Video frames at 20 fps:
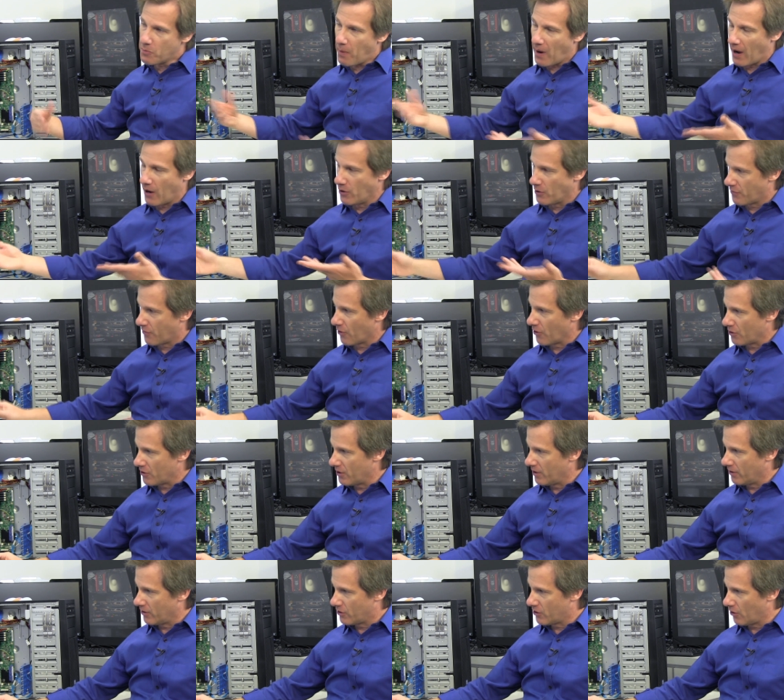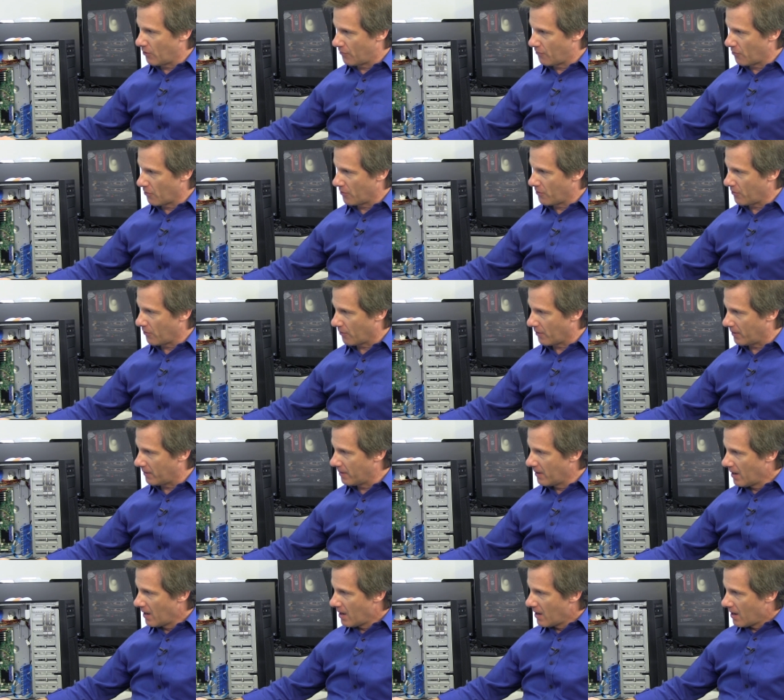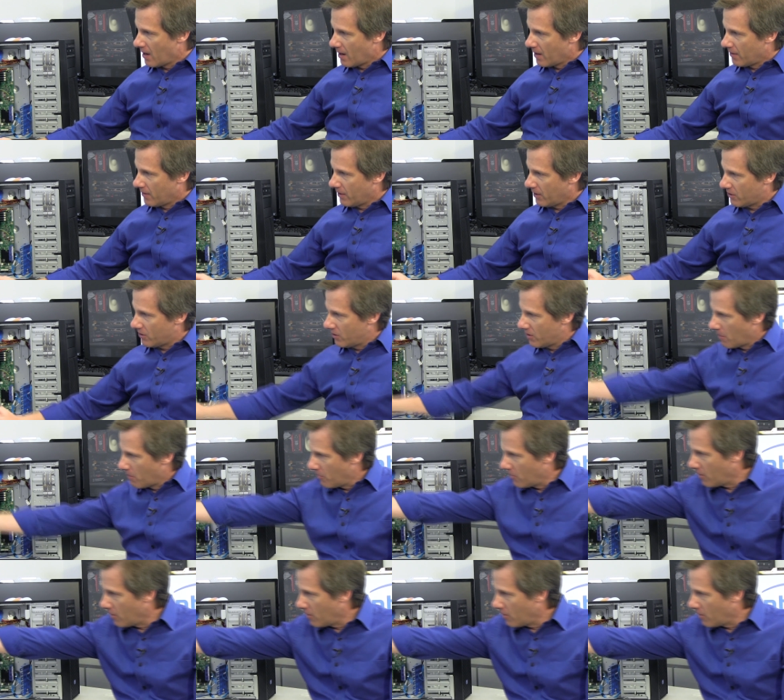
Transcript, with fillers: BIOS version and so forth you're in, this is the,